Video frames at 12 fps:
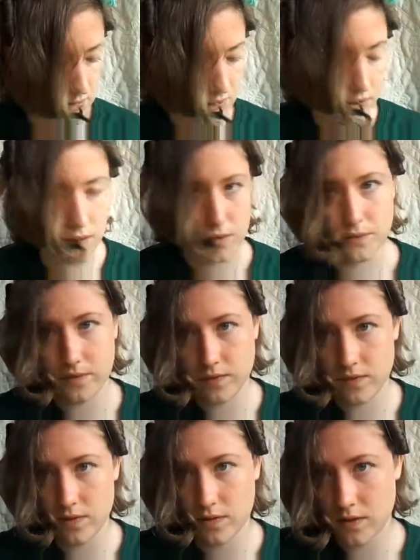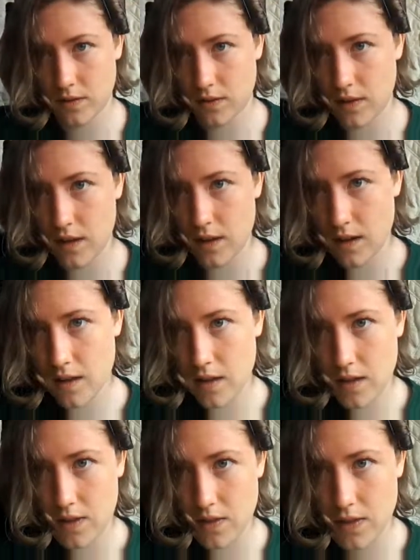So
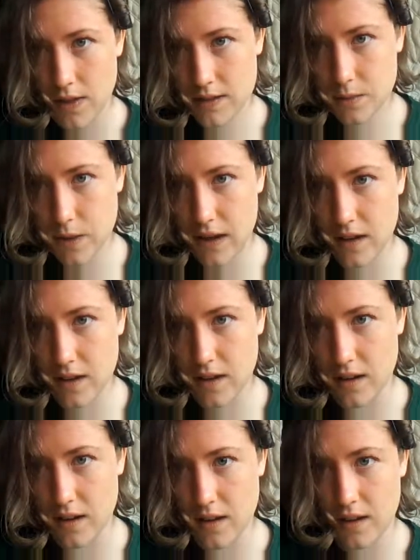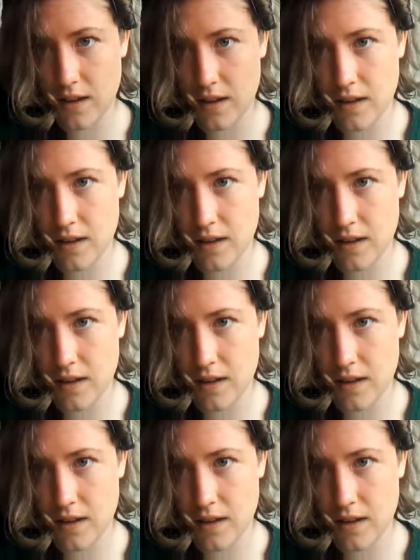this way good,